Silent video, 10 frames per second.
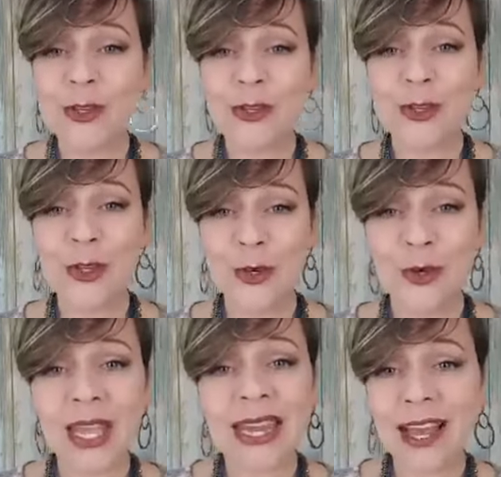you
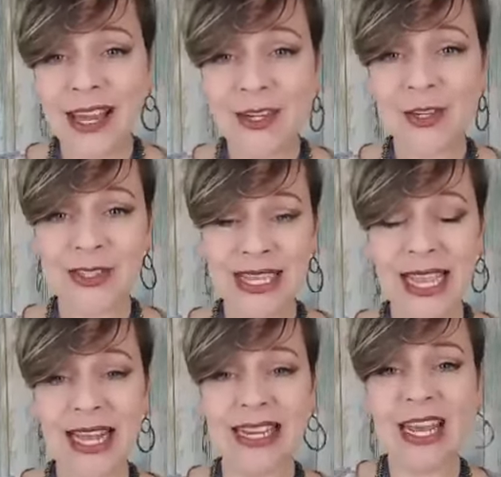can
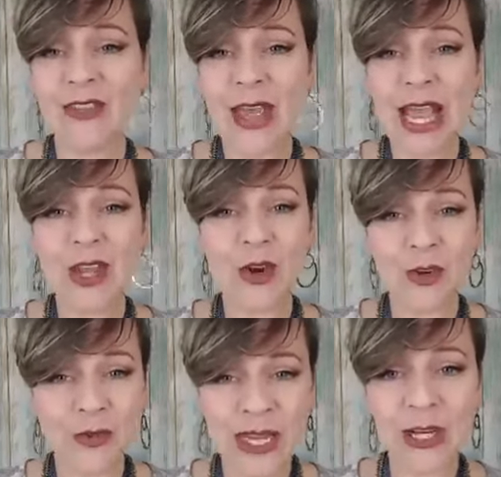understand that your
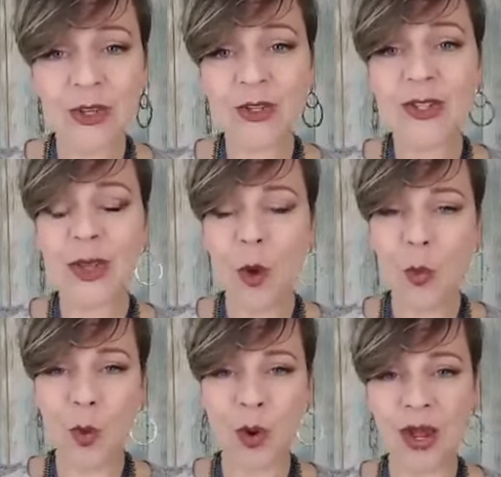fears were